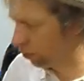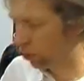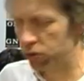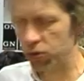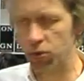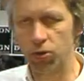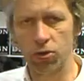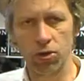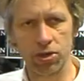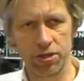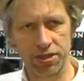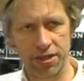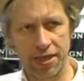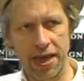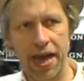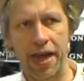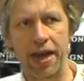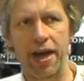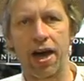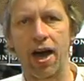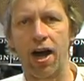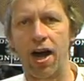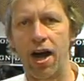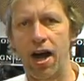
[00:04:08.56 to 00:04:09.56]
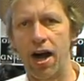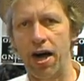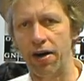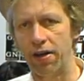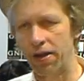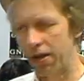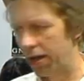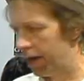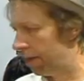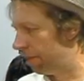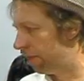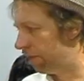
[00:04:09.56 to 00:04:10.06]
modules that
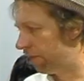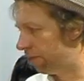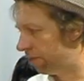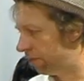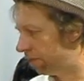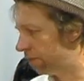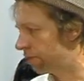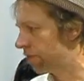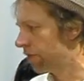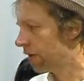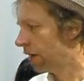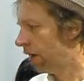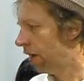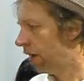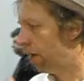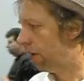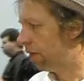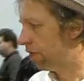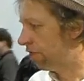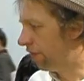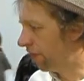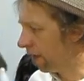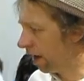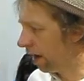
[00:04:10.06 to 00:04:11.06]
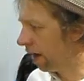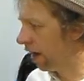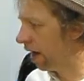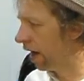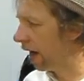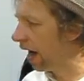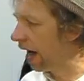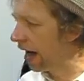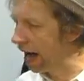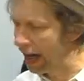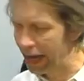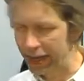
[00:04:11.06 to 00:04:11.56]
are
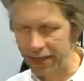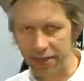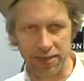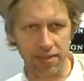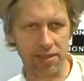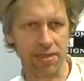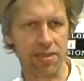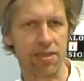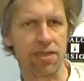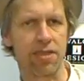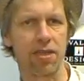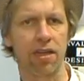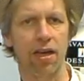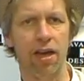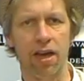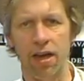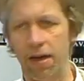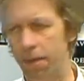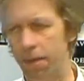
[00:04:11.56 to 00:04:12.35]
the highest